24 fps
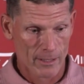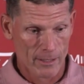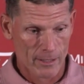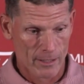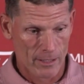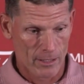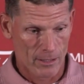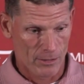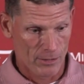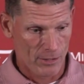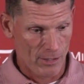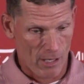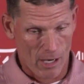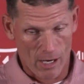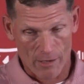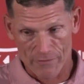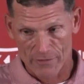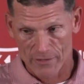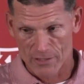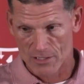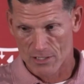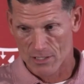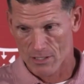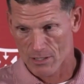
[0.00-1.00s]
your
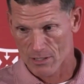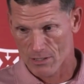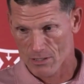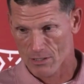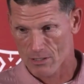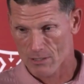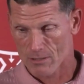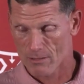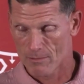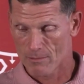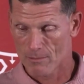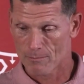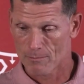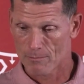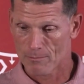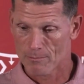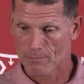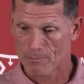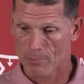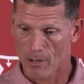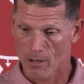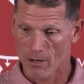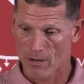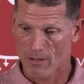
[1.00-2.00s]
offense is
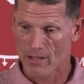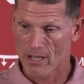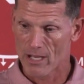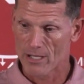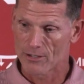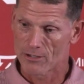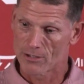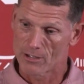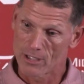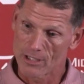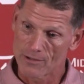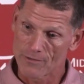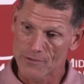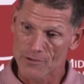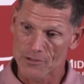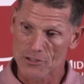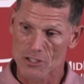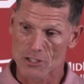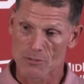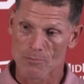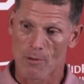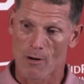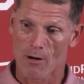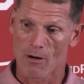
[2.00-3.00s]
part of that, your defense
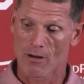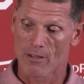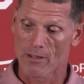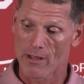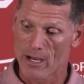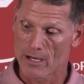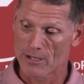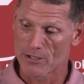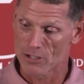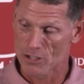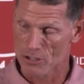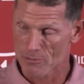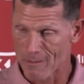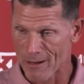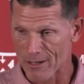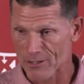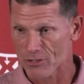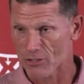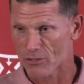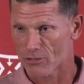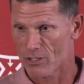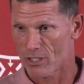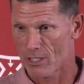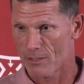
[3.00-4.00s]
is part of that, your
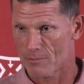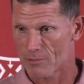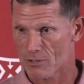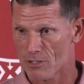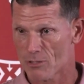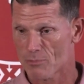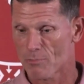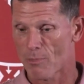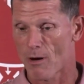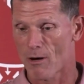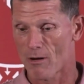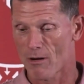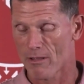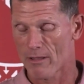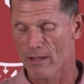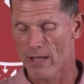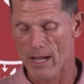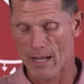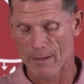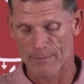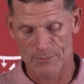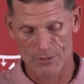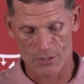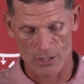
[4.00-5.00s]
special teams is part of
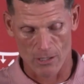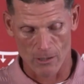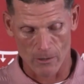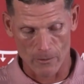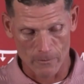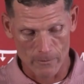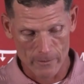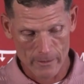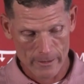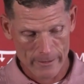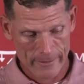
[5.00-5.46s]
that. So